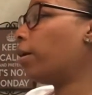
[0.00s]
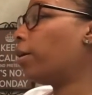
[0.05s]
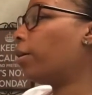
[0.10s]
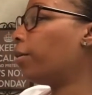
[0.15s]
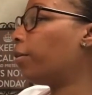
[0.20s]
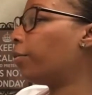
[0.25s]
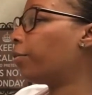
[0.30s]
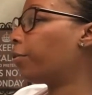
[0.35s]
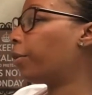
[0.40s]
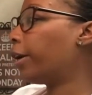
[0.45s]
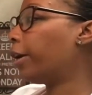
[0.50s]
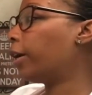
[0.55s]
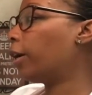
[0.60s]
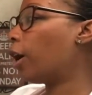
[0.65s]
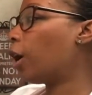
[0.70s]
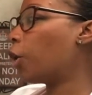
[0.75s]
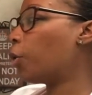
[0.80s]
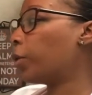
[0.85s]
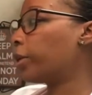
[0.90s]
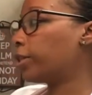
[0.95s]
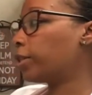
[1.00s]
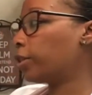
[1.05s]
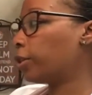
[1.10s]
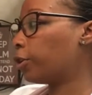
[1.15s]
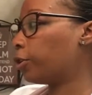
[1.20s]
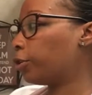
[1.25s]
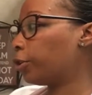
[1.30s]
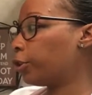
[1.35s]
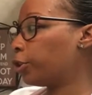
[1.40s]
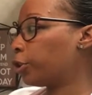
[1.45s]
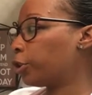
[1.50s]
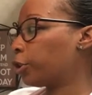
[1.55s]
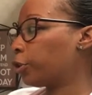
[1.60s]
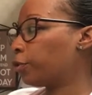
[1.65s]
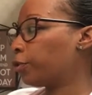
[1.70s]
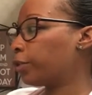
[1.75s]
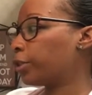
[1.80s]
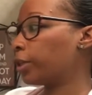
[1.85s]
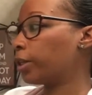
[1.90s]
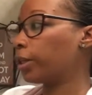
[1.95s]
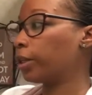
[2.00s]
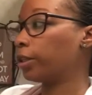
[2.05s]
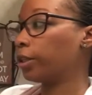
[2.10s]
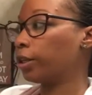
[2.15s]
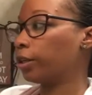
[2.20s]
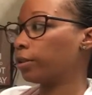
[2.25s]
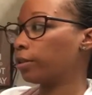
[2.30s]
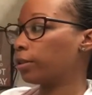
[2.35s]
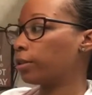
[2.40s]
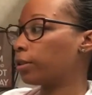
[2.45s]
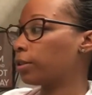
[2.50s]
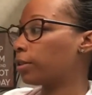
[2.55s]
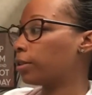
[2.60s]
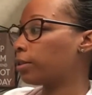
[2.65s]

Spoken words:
Frank always told the truth to adults.